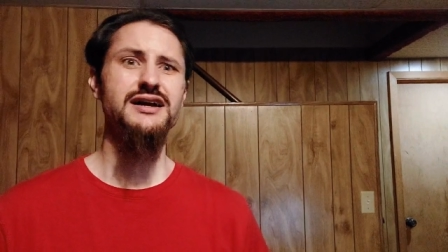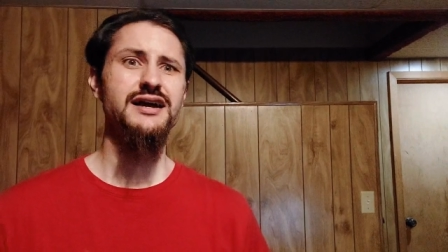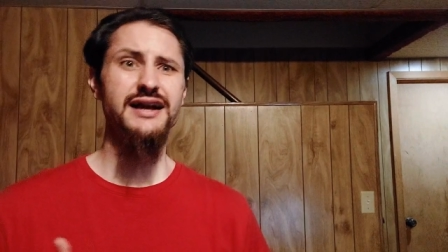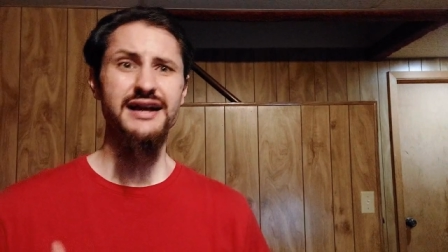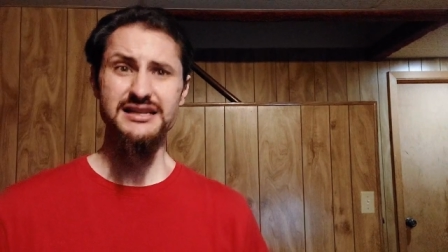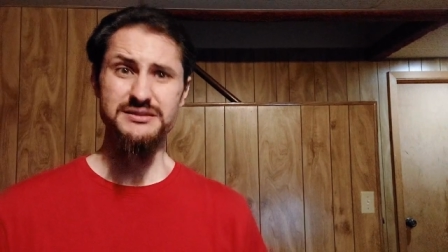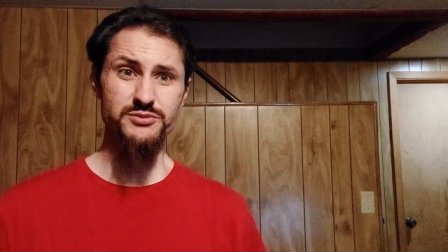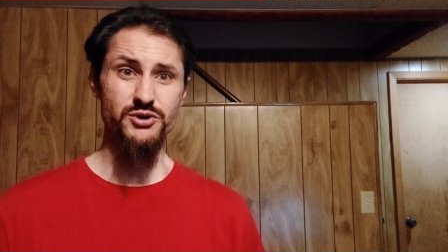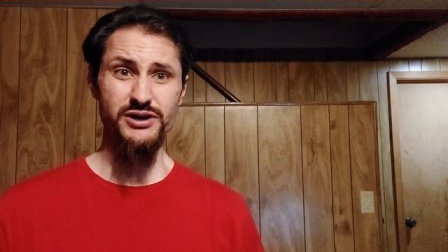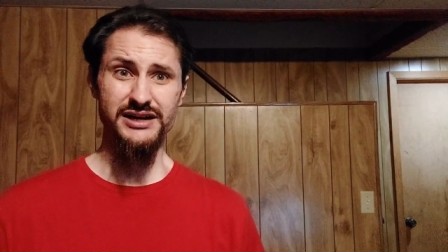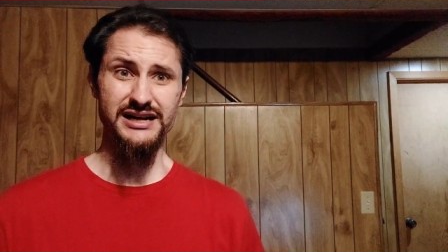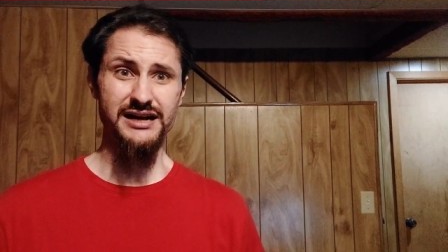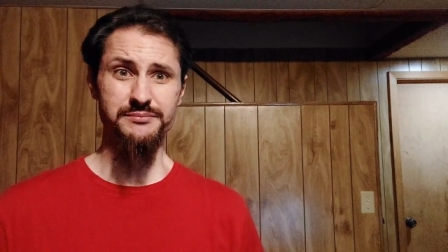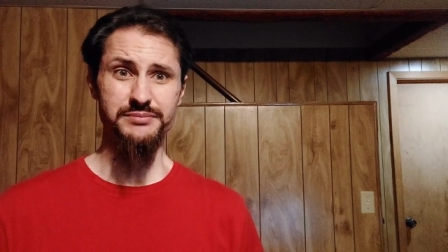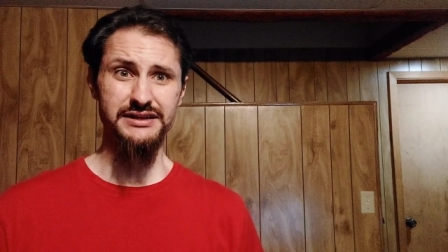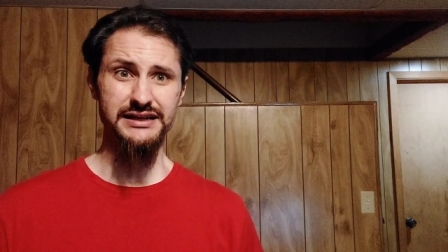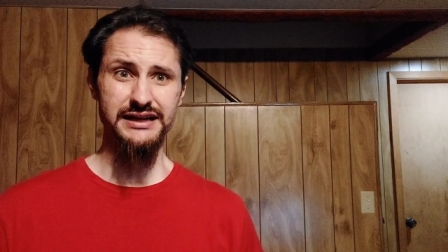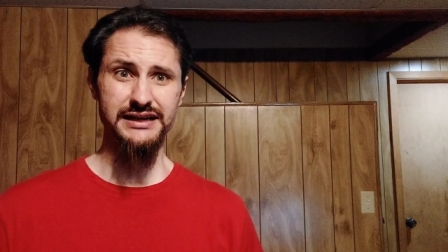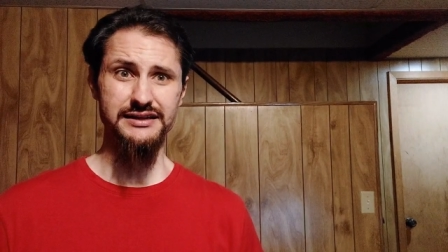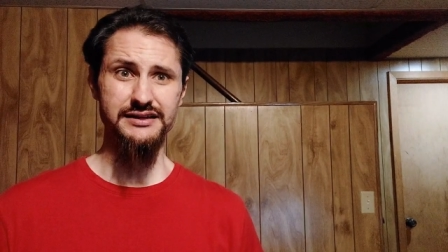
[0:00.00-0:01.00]
it's more
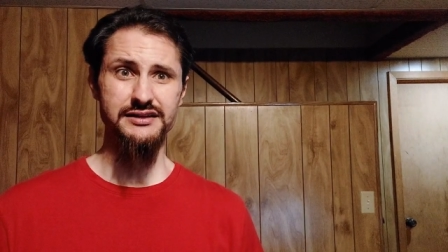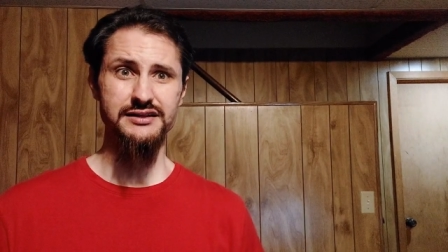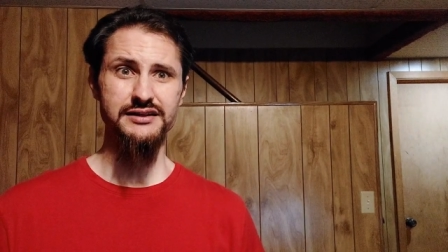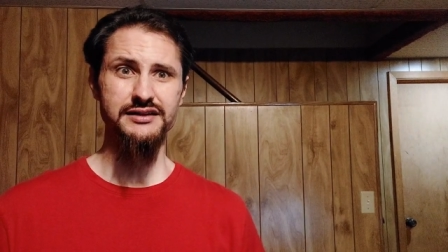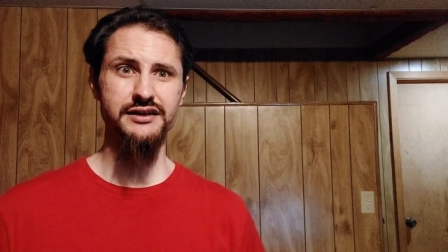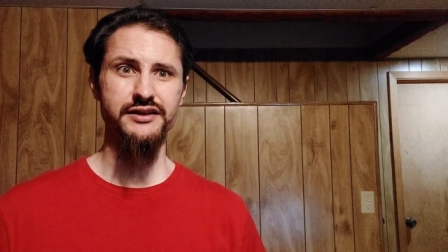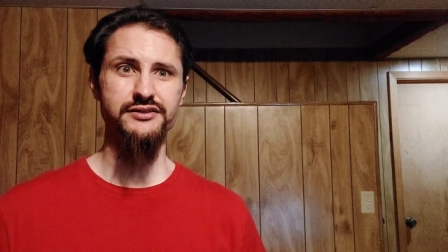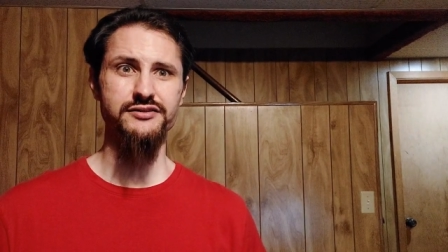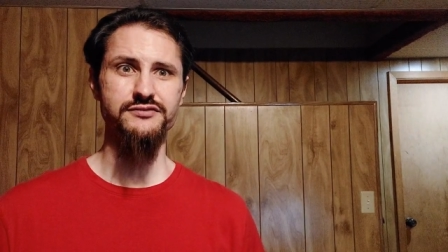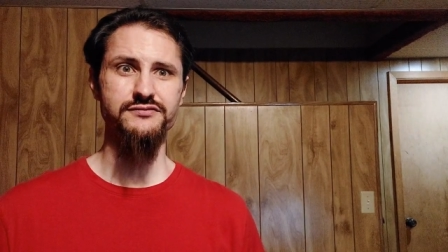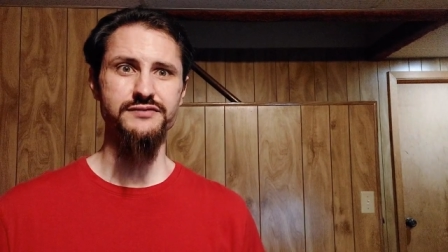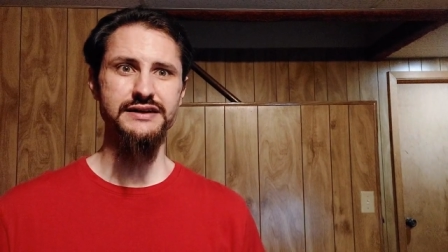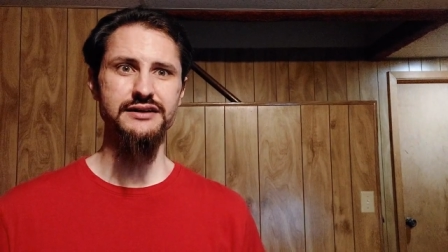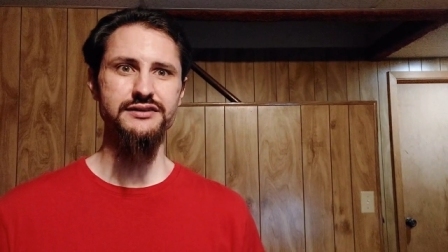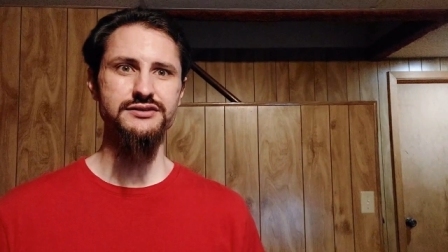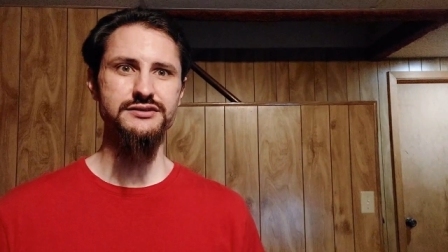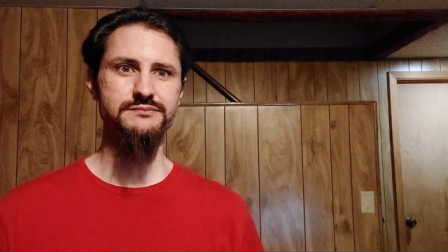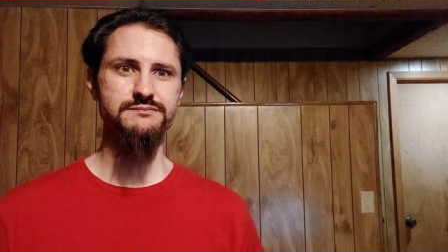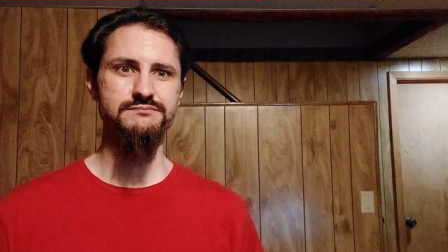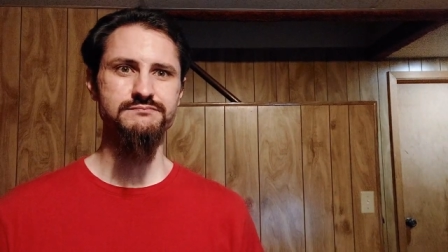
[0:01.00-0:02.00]
complicated in other
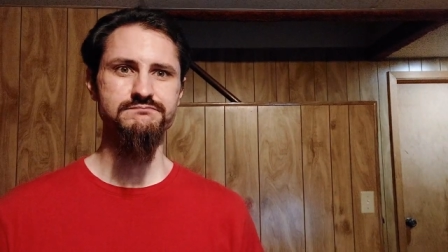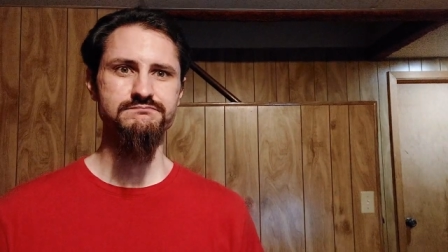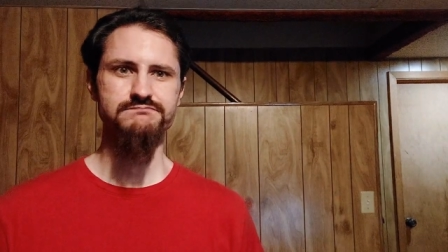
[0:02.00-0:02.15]
fields.